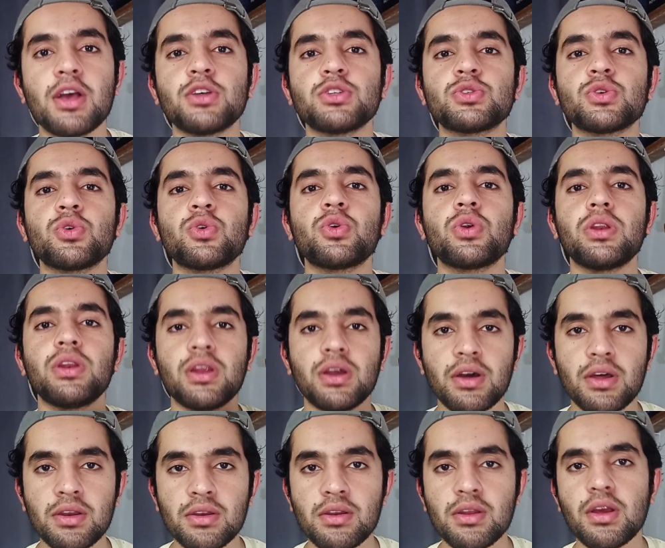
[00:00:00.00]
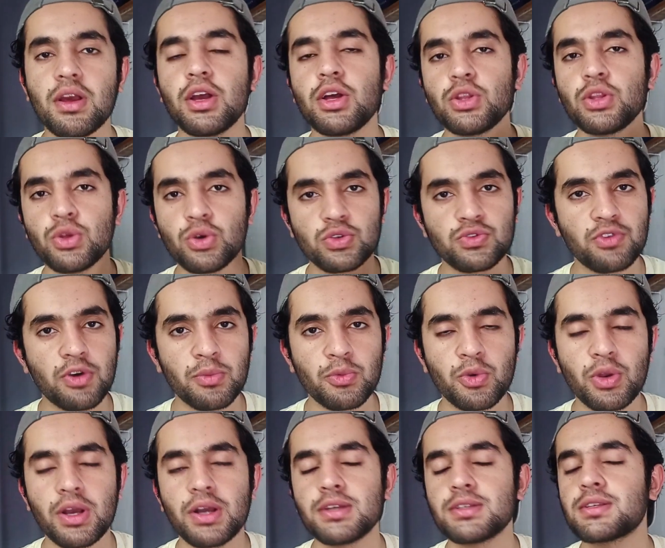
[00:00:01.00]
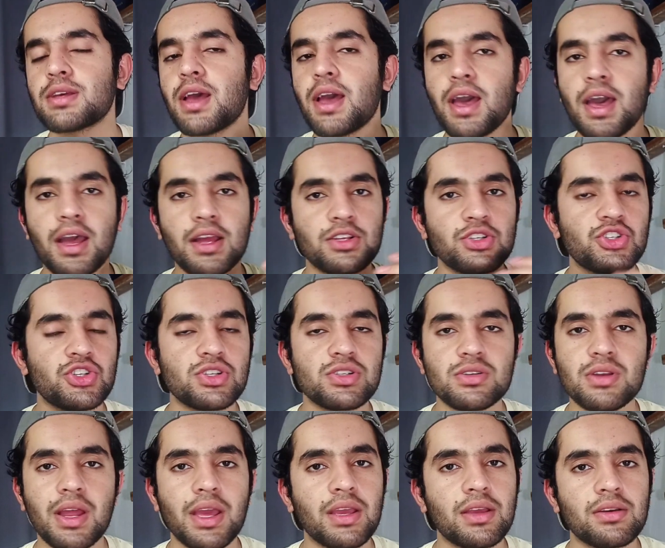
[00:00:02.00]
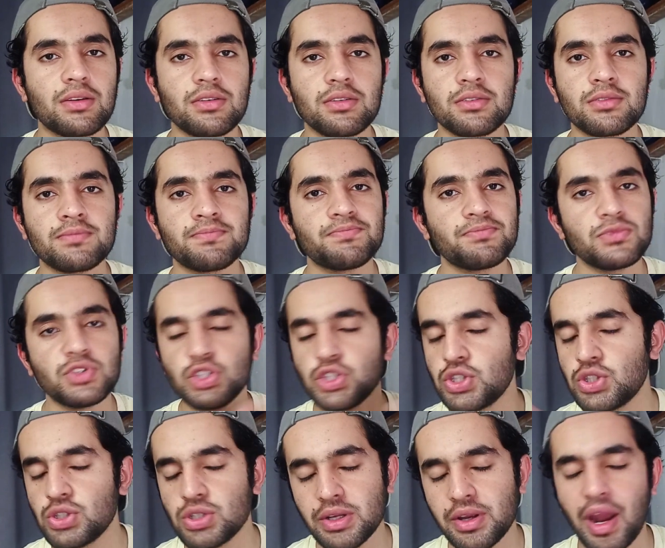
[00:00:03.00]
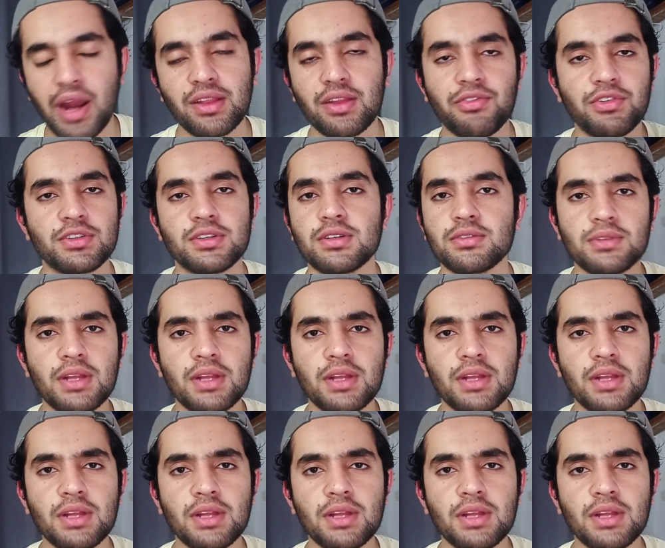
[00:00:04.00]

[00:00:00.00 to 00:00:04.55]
So learn those formulas and just like crack the physics.